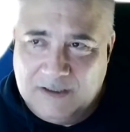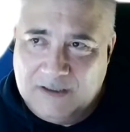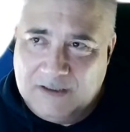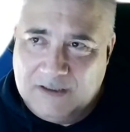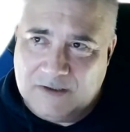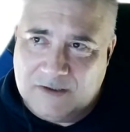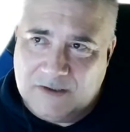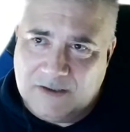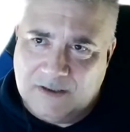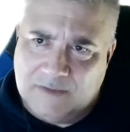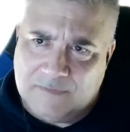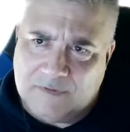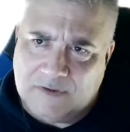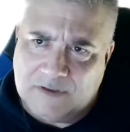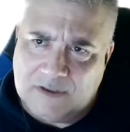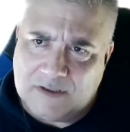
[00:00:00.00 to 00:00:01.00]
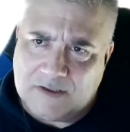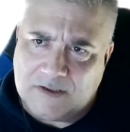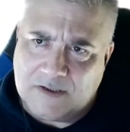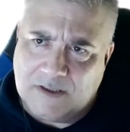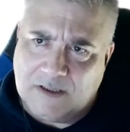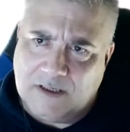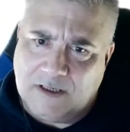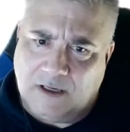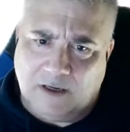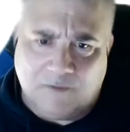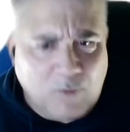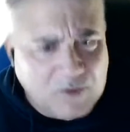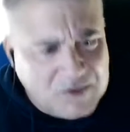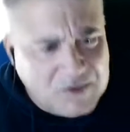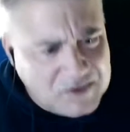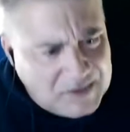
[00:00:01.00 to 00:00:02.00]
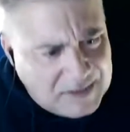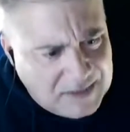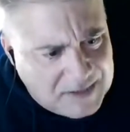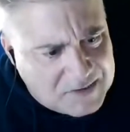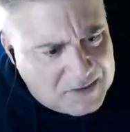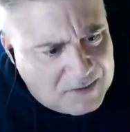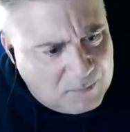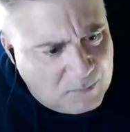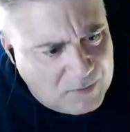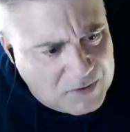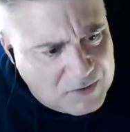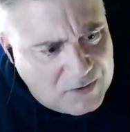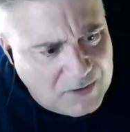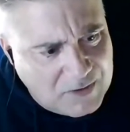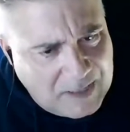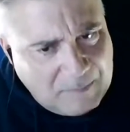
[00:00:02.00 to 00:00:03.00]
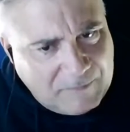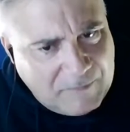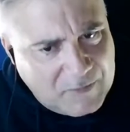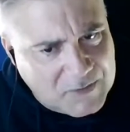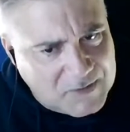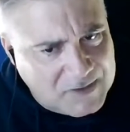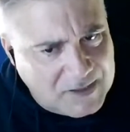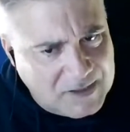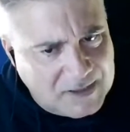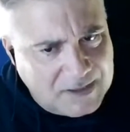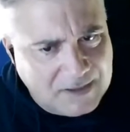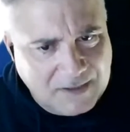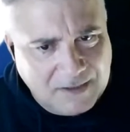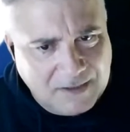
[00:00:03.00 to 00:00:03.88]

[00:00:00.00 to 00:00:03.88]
She lives in the city of what's the name of your city?